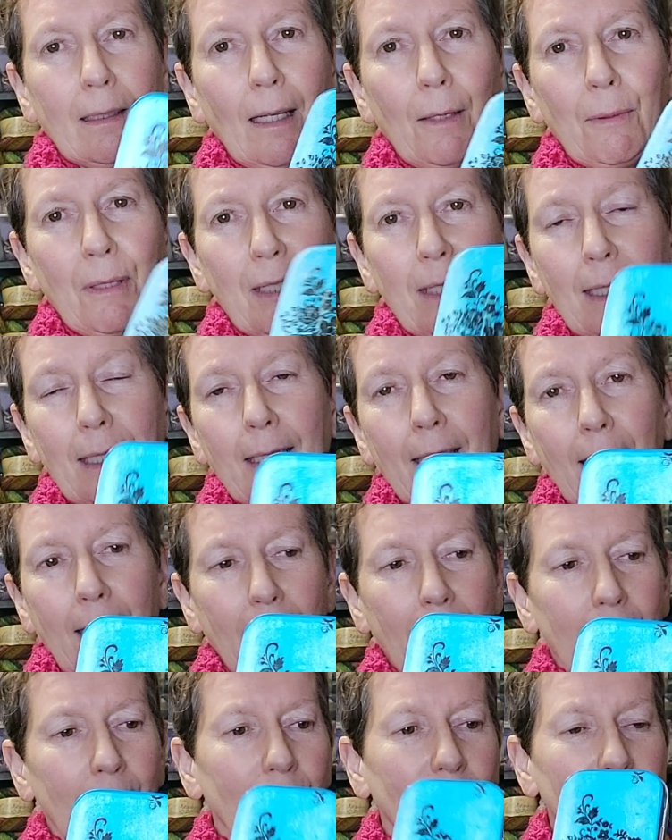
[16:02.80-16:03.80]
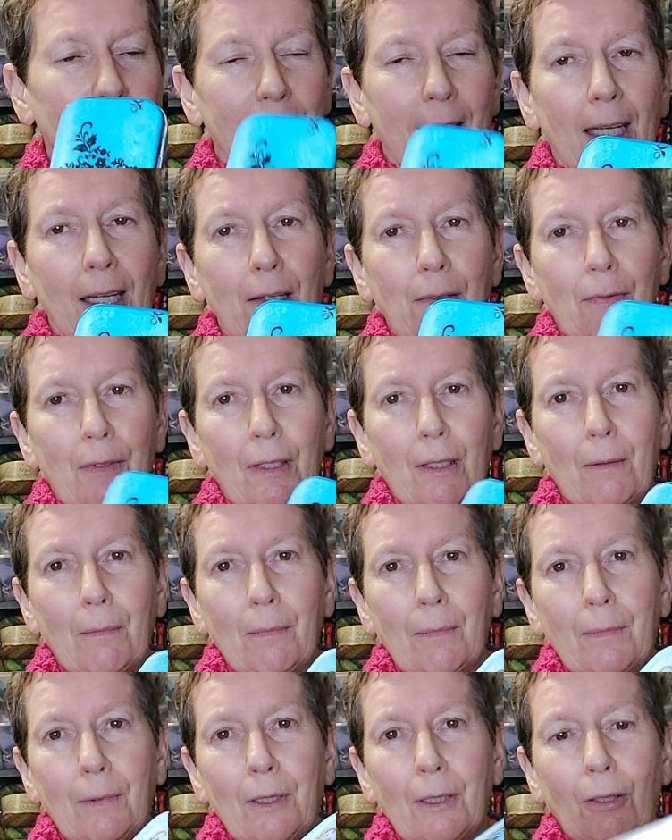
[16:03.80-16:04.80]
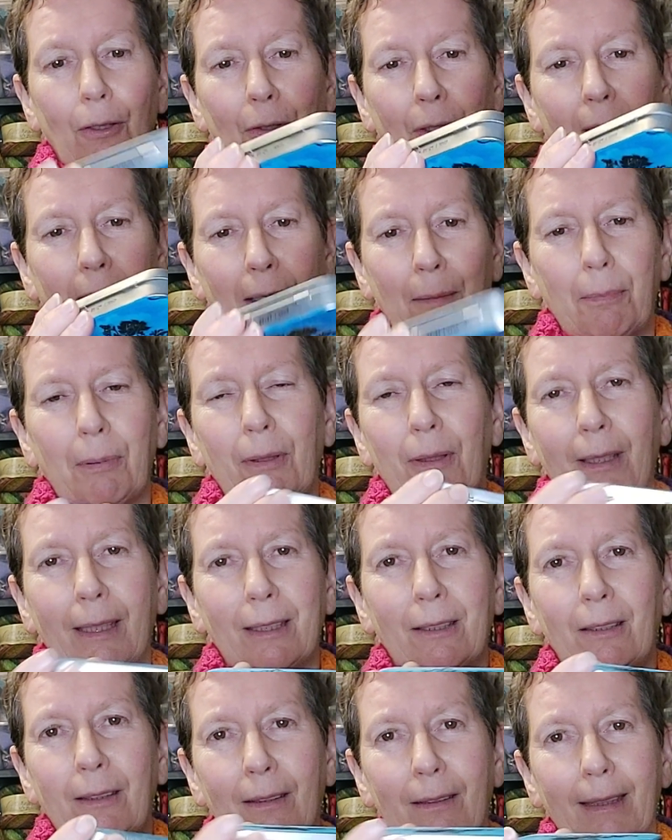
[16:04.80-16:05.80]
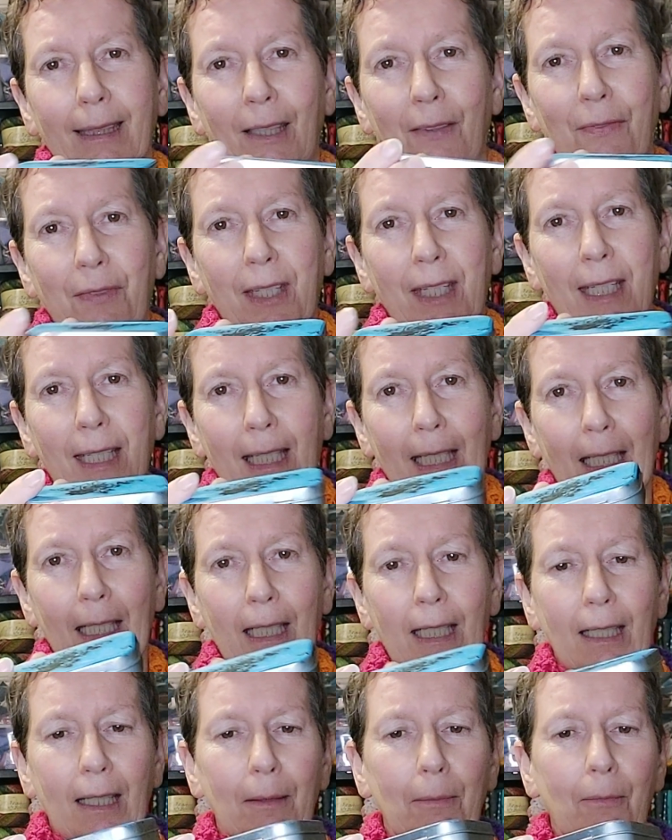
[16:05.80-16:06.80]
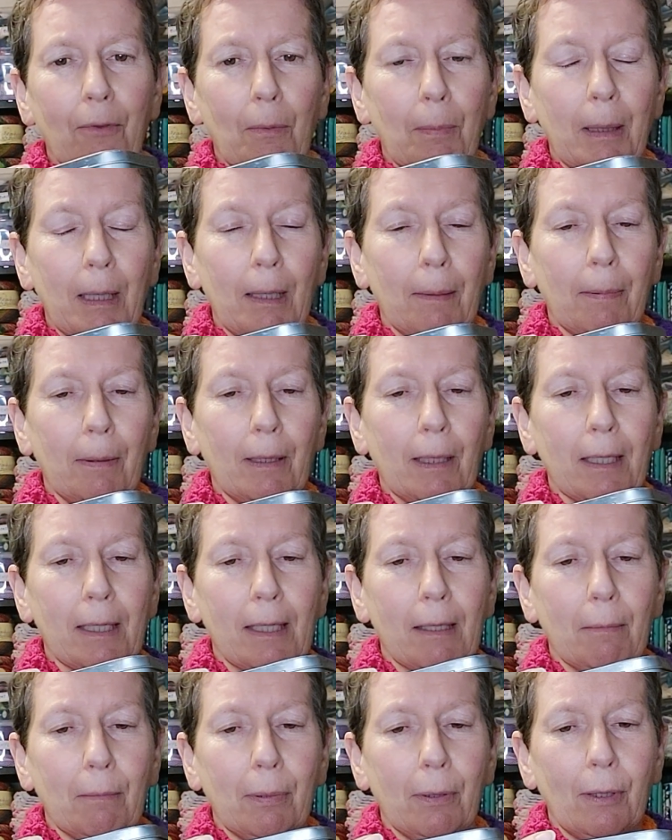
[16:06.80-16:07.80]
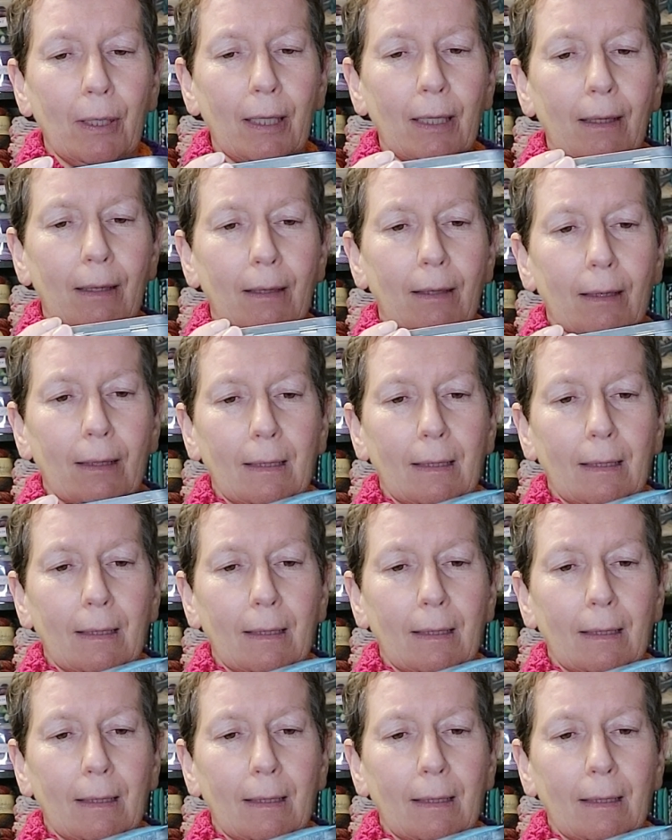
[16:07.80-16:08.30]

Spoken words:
I was thinking if I save them, you know, I could put little gifties into them for people at some point.